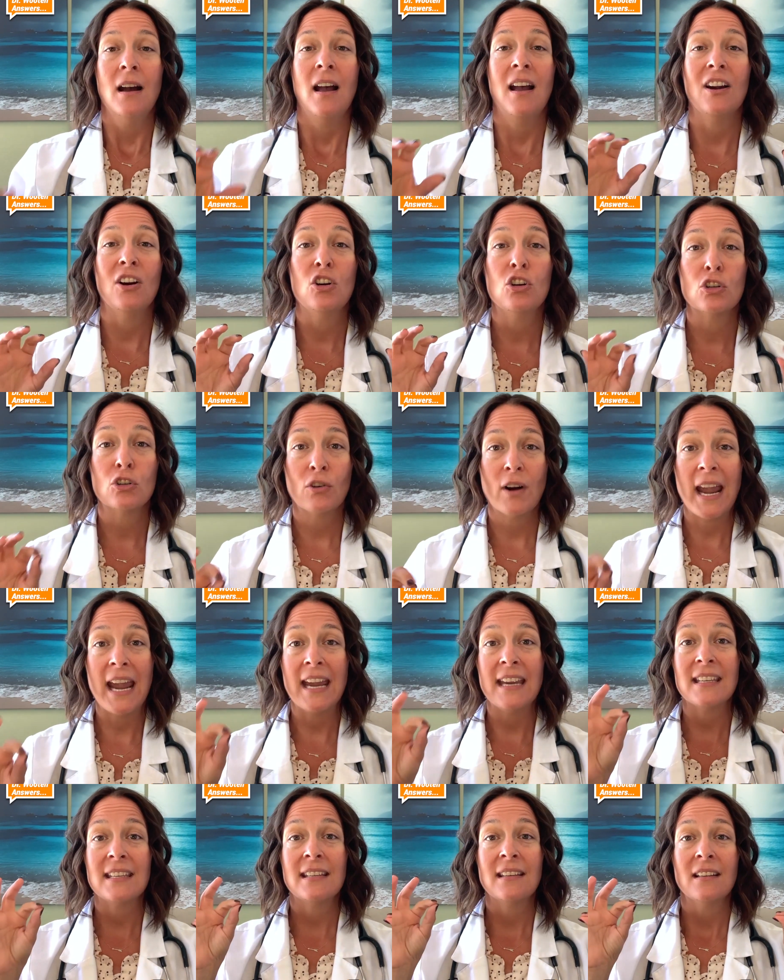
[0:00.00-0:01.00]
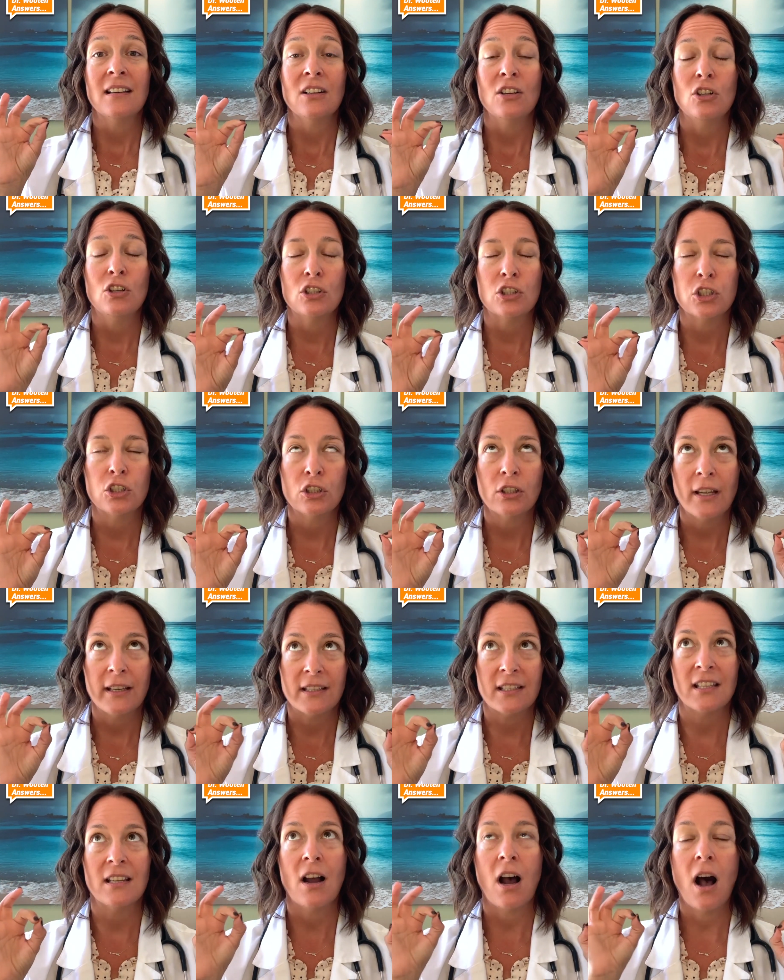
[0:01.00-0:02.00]

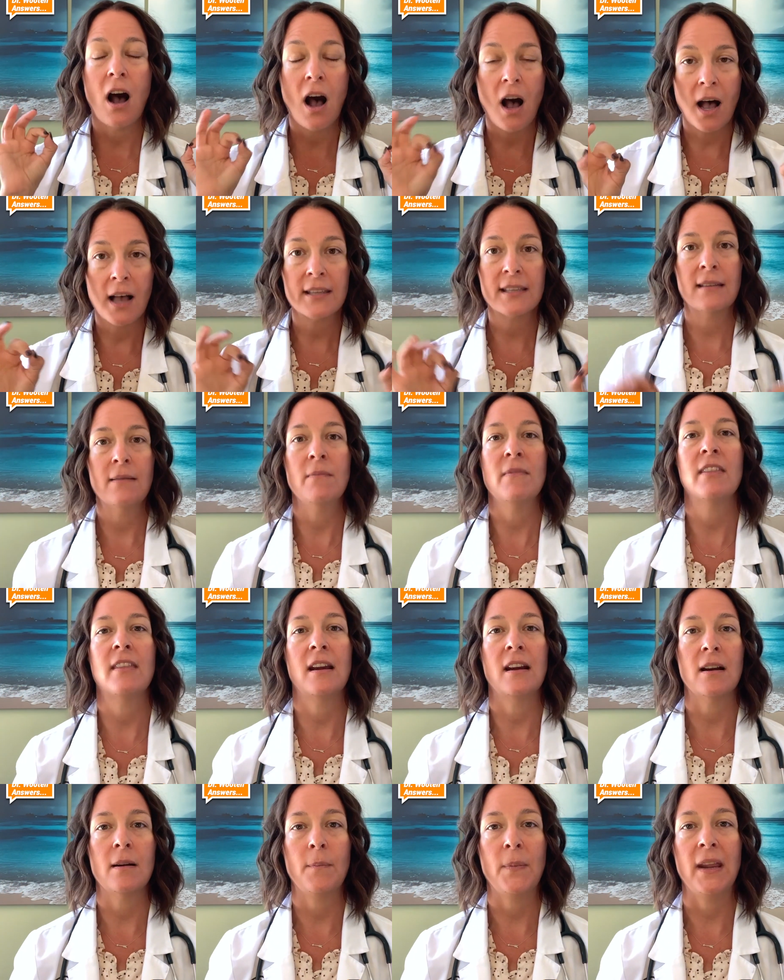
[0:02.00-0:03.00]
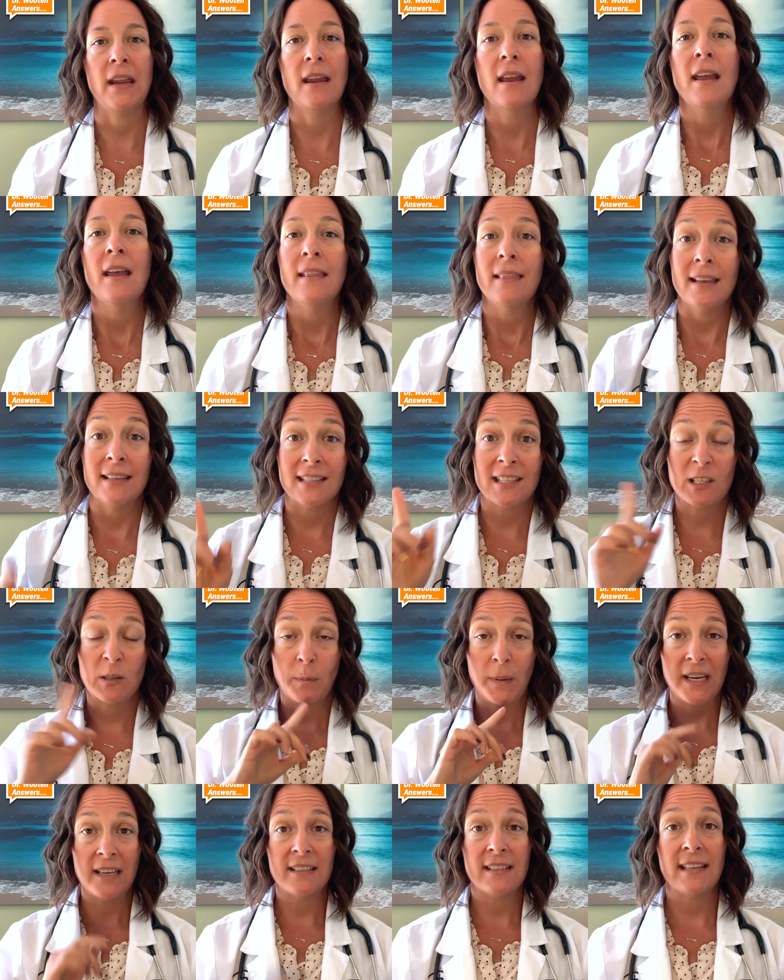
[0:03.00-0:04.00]
It's an awesome therapy that
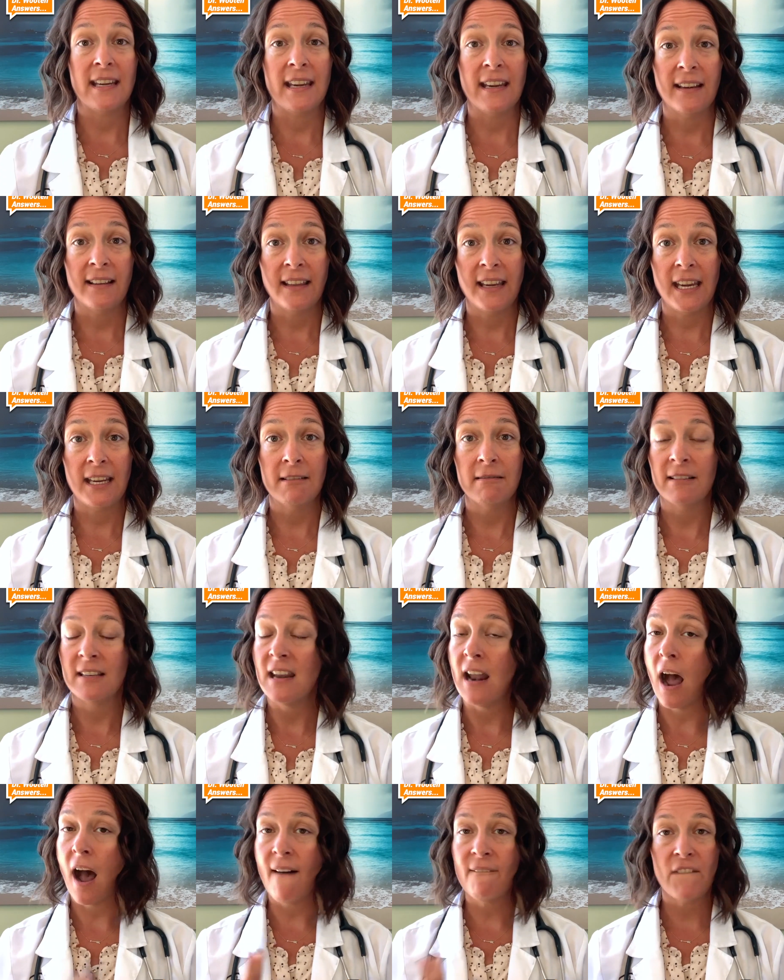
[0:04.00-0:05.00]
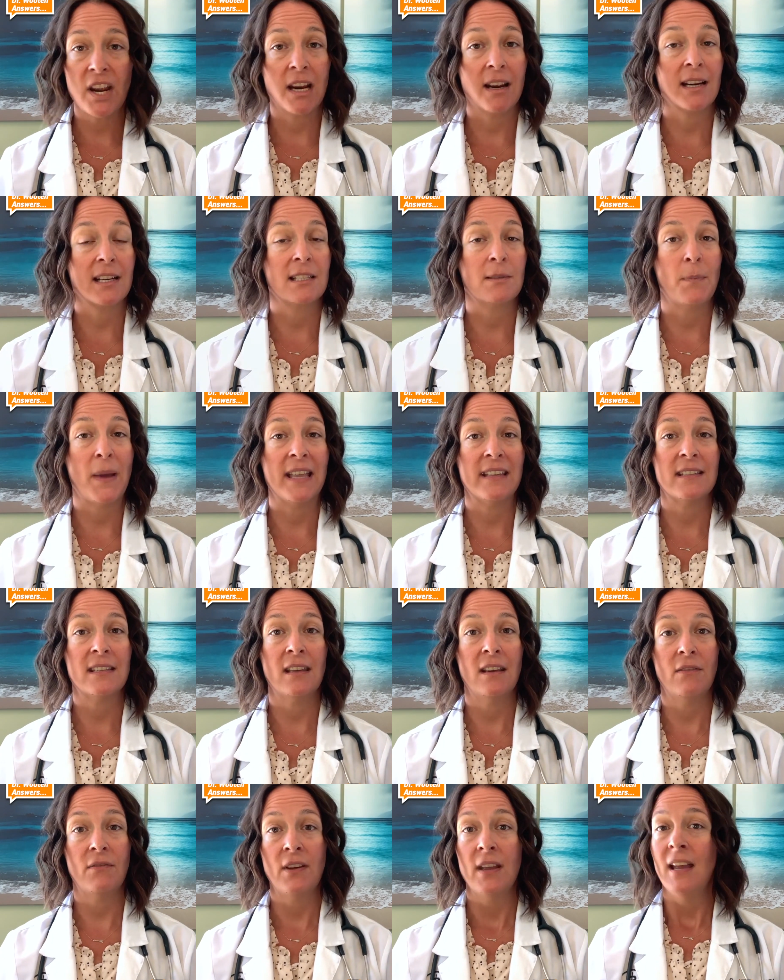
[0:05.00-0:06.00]
speeds healing, not very
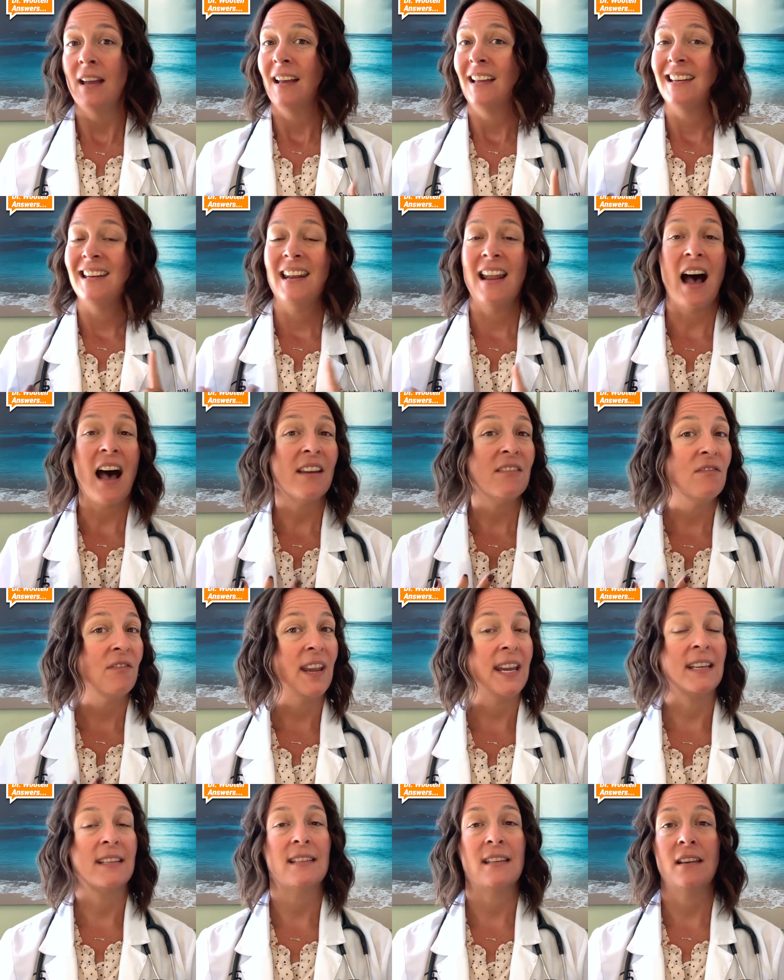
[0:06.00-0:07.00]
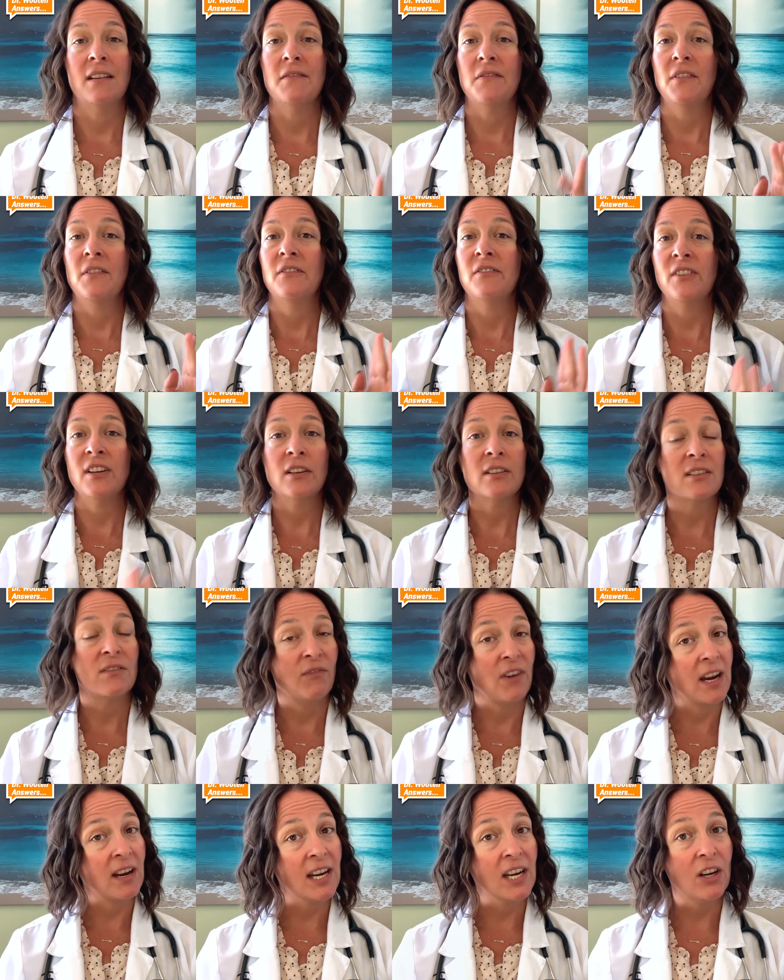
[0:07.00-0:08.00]
expensive, not invasive, feels
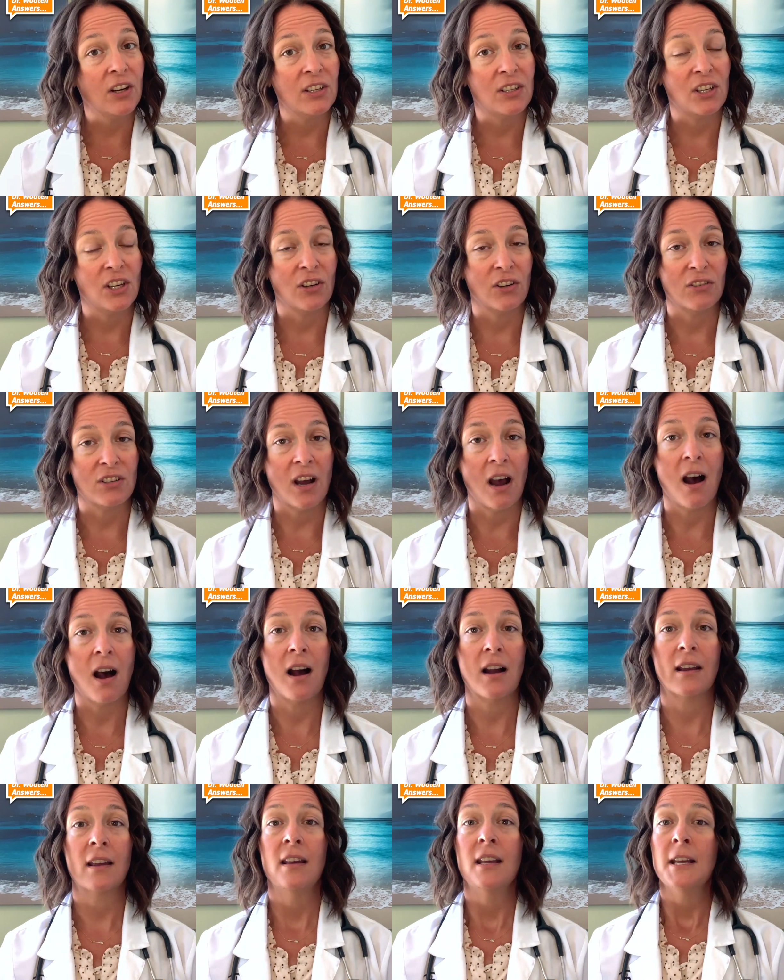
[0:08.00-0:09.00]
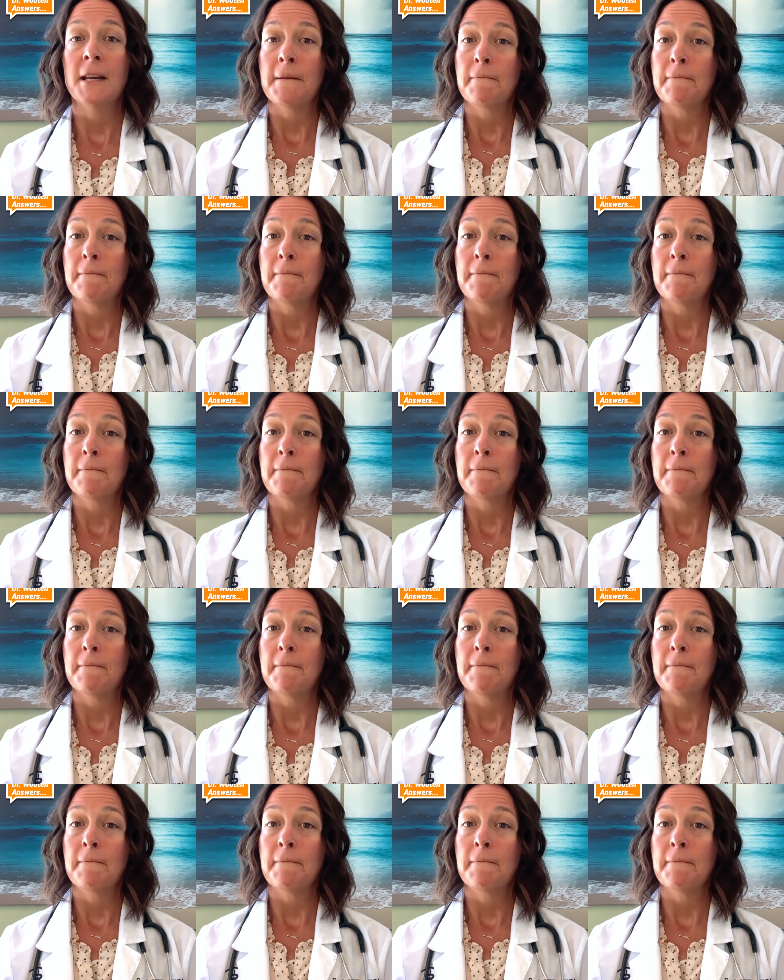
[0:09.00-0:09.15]
very good to your dog.